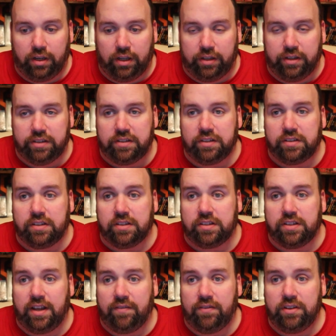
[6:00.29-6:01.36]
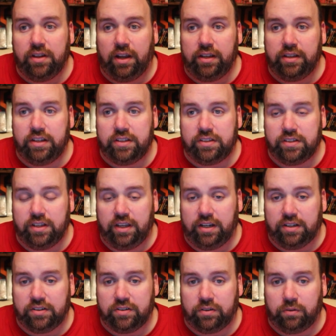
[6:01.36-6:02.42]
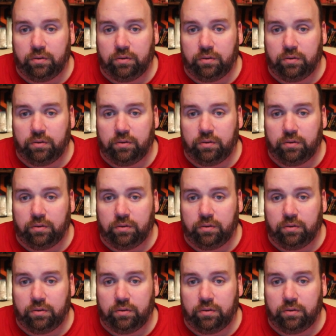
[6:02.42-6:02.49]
and this is the 796